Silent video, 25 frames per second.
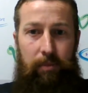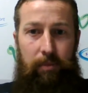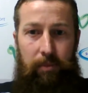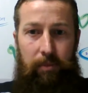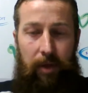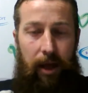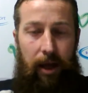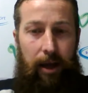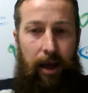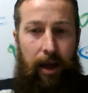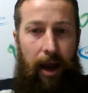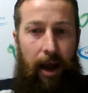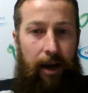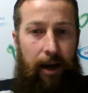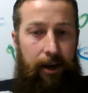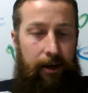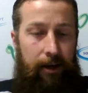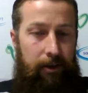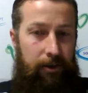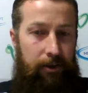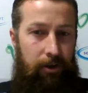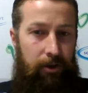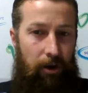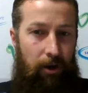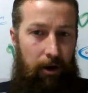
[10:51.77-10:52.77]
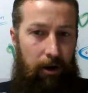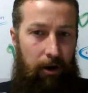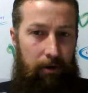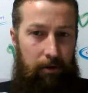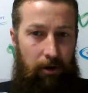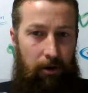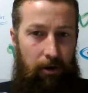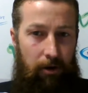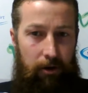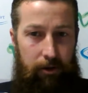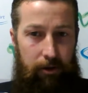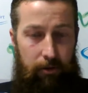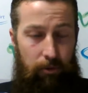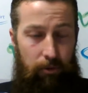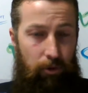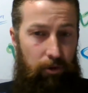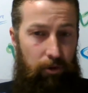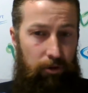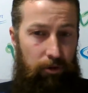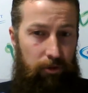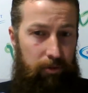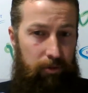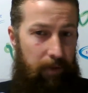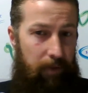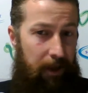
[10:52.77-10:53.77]
play 18-a-side Aussie
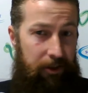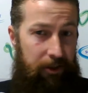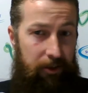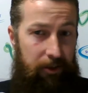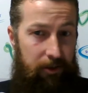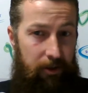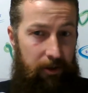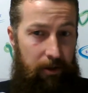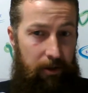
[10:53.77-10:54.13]
rules matches